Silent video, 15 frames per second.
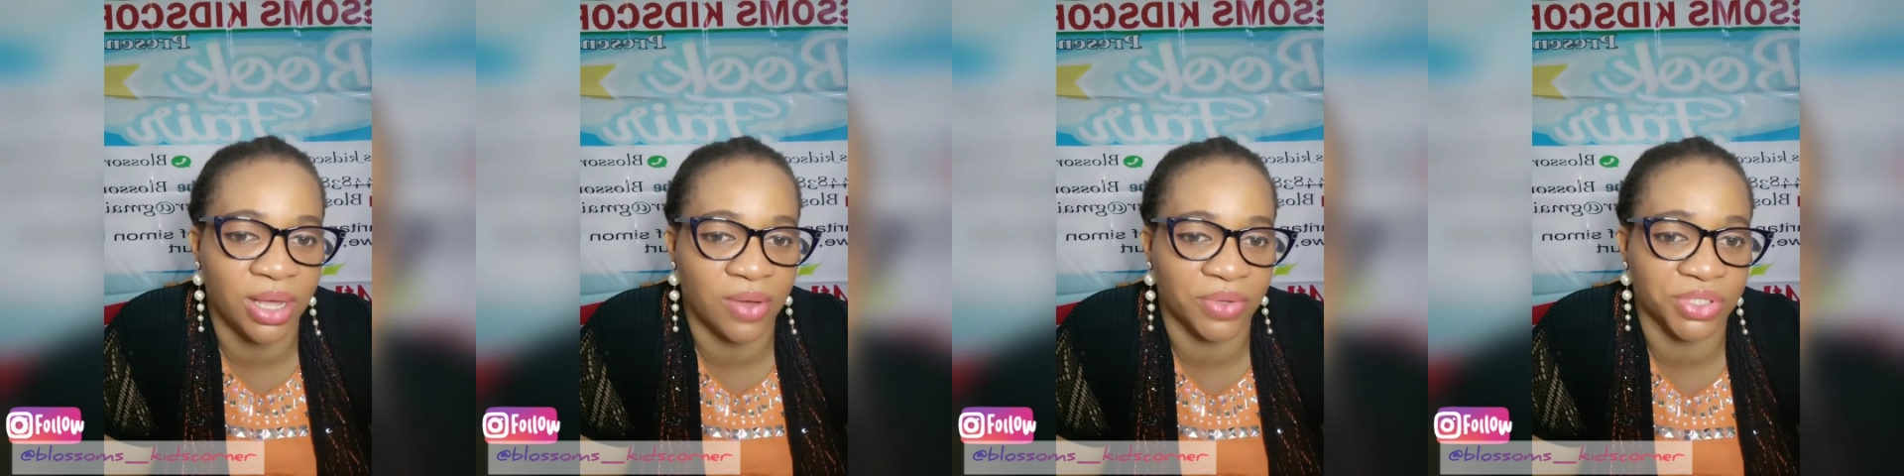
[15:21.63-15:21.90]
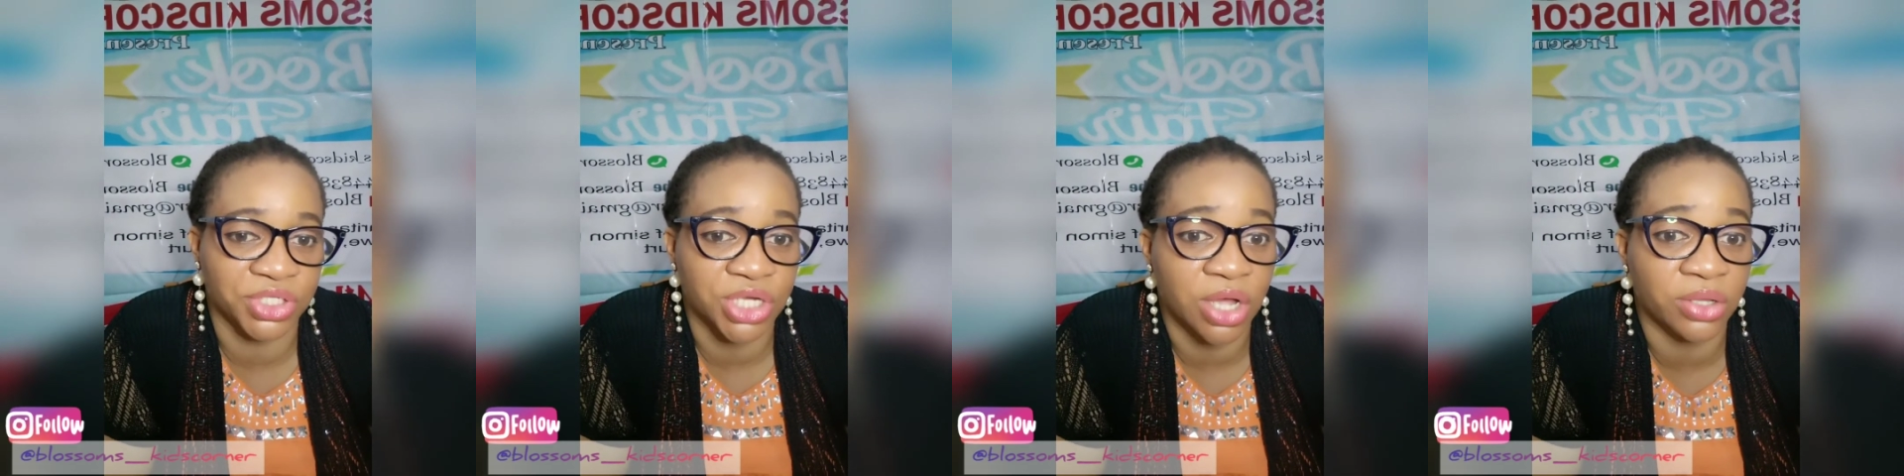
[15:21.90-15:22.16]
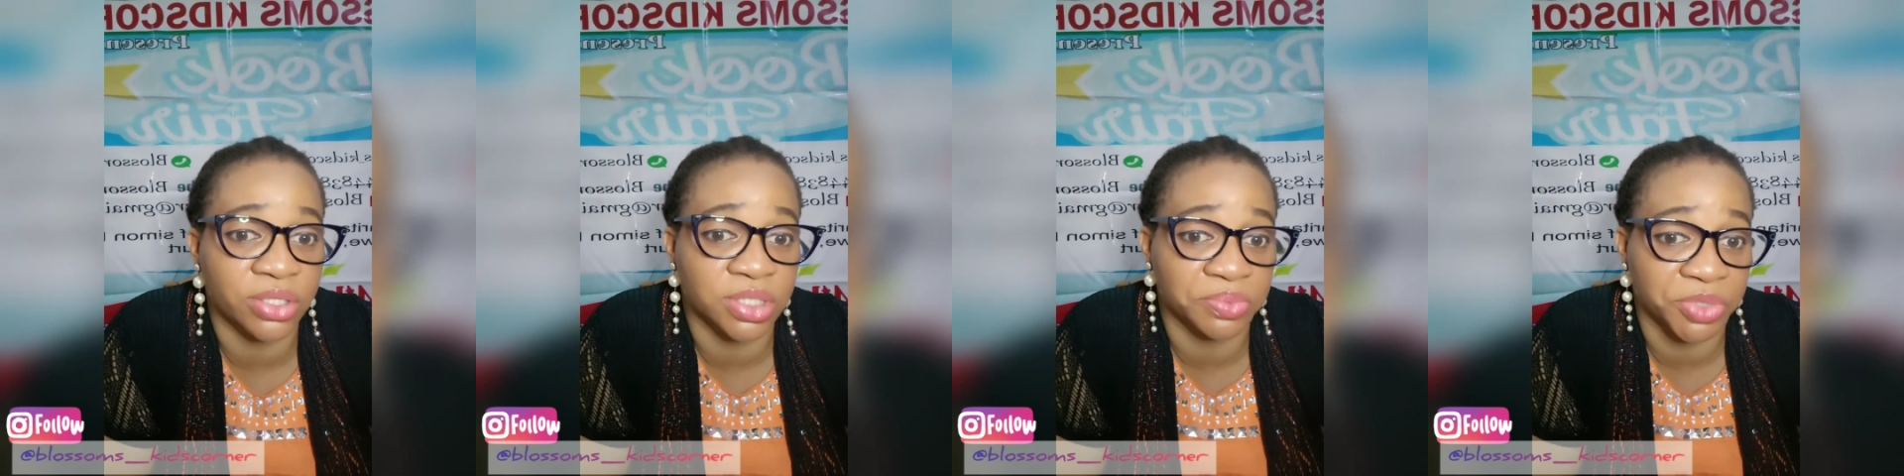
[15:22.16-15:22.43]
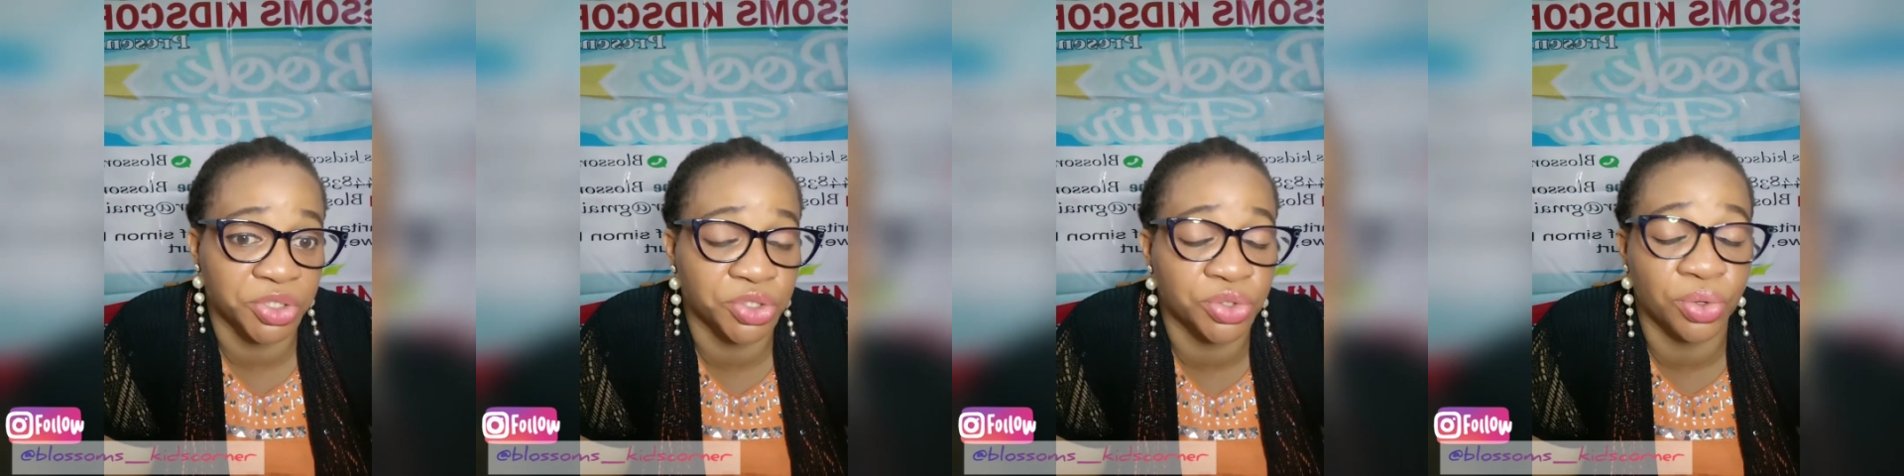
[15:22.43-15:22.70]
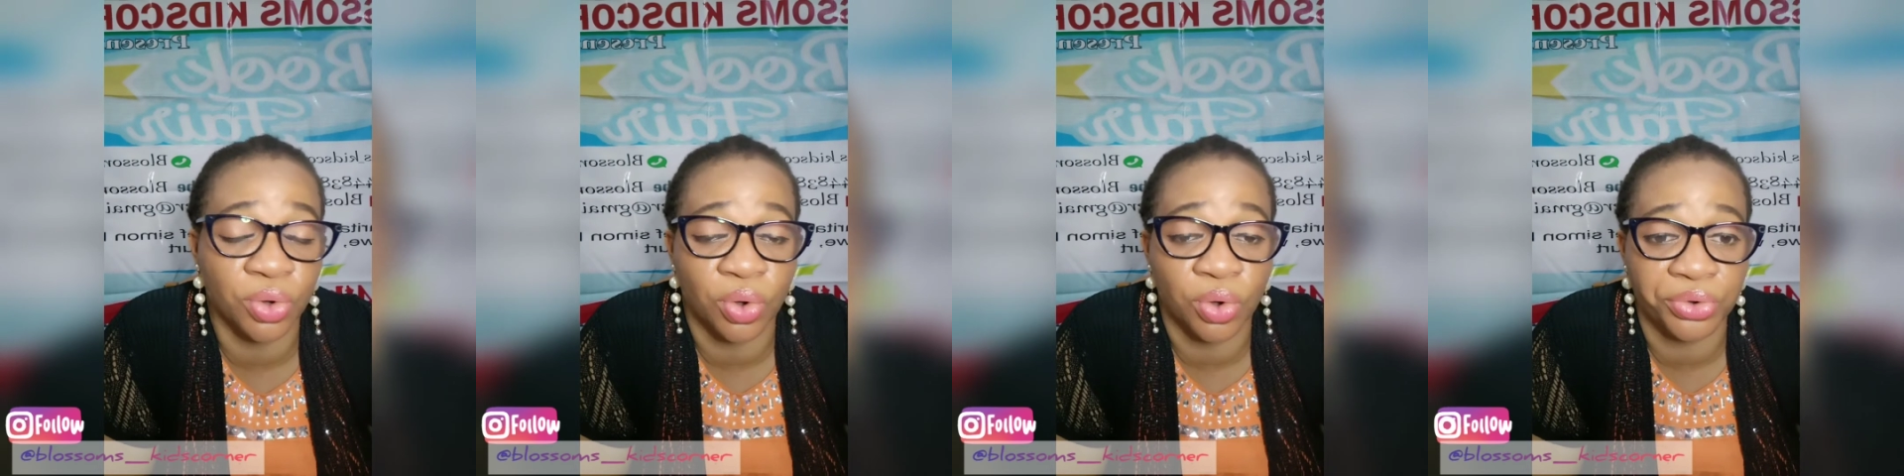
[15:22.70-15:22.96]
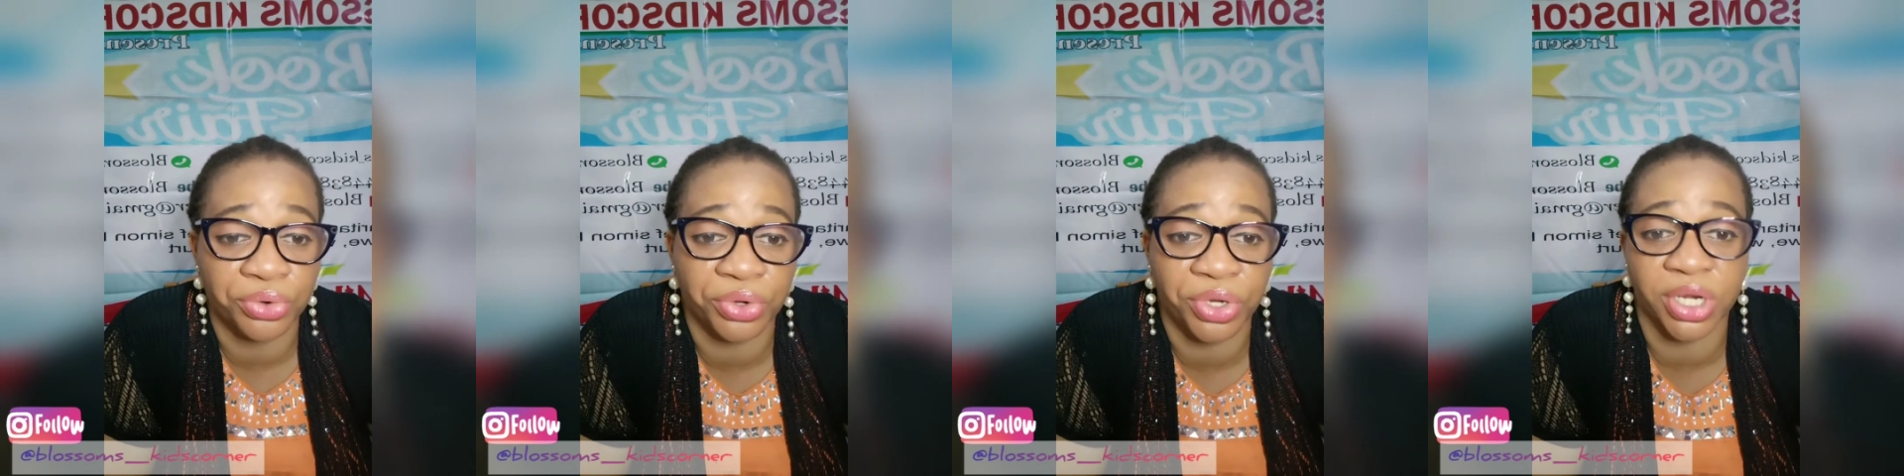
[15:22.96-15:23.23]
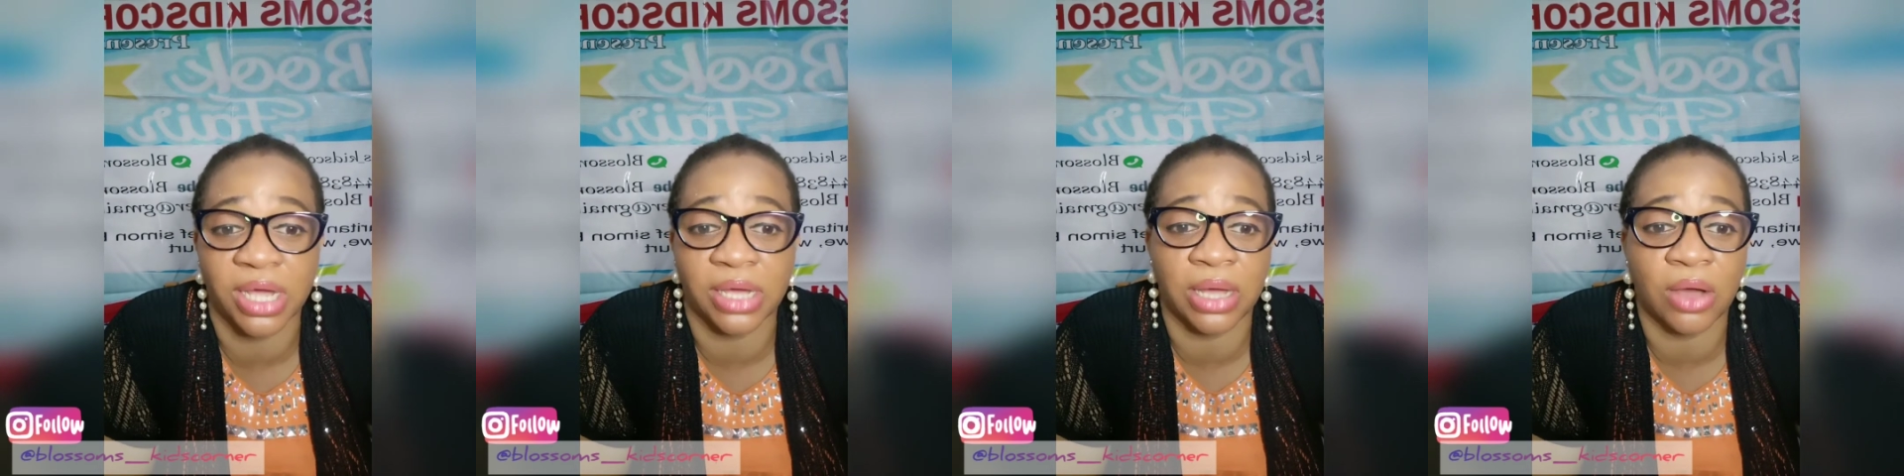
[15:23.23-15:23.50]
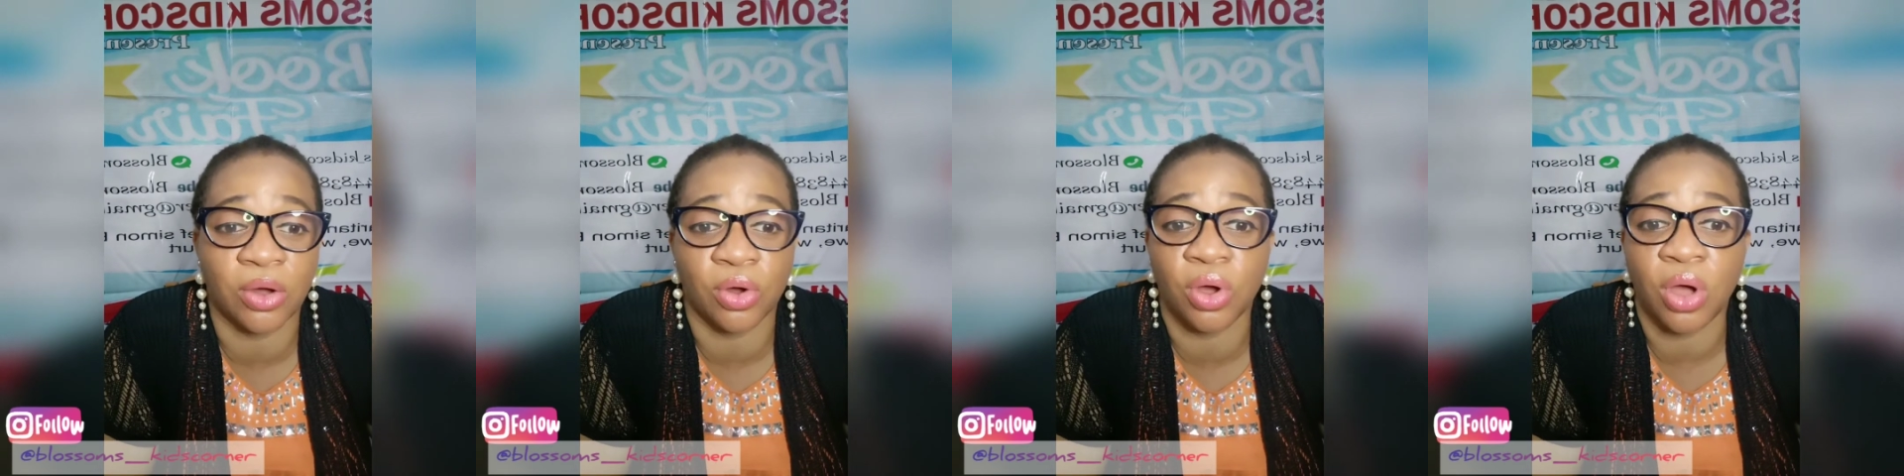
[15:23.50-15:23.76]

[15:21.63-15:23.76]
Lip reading: our child is mature, or knowing how